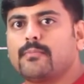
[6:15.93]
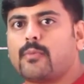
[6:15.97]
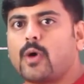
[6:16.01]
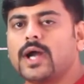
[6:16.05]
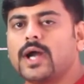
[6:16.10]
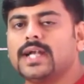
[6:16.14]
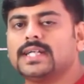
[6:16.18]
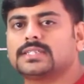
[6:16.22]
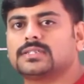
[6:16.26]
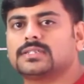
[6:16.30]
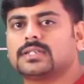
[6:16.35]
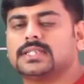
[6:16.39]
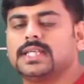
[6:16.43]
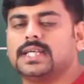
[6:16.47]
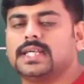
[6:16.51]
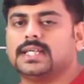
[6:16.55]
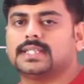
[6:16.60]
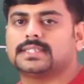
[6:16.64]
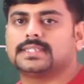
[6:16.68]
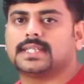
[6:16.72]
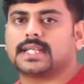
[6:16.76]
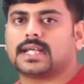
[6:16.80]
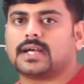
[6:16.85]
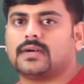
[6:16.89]
points on
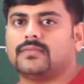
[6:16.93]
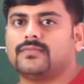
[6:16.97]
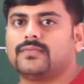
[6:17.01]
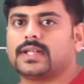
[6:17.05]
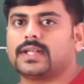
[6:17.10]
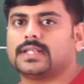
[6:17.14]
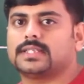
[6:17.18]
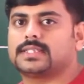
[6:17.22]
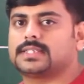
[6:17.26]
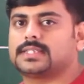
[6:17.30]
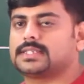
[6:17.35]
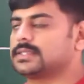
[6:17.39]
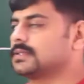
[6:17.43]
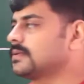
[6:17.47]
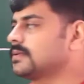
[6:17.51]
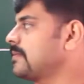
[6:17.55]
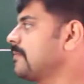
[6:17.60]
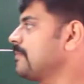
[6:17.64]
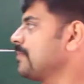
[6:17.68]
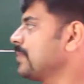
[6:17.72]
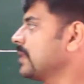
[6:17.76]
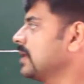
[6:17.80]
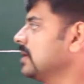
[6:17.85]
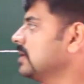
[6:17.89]
the circumference.
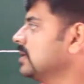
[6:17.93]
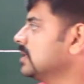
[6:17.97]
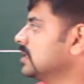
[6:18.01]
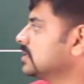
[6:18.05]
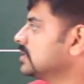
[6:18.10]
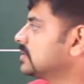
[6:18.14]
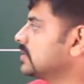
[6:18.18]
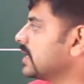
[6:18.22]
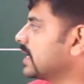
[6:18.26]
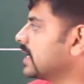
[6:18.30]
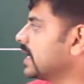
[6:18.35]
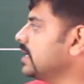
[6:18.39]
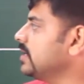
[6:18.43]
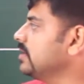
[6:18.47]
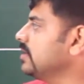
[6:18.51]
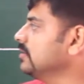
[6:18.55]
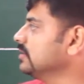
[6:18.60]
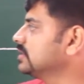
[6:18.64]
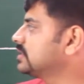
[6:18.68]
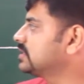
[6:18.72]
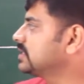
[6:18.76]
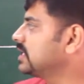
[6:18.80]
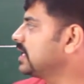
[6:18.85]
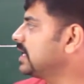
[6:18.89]
So I can
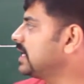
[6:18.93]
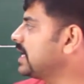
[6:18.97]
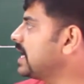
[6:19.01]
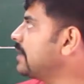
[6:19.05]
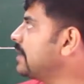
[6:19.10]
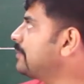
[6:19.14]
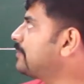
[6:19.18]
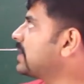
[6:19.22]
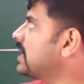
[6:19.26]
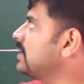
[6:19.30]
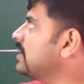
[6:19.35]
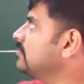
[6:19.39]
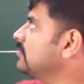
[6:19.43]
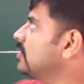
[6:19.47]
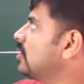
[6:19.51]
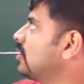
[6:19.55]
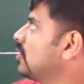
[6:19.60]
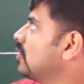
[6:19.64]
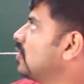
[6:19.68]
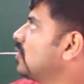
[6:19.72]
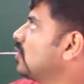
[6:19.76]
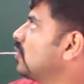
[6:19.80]
use A prime,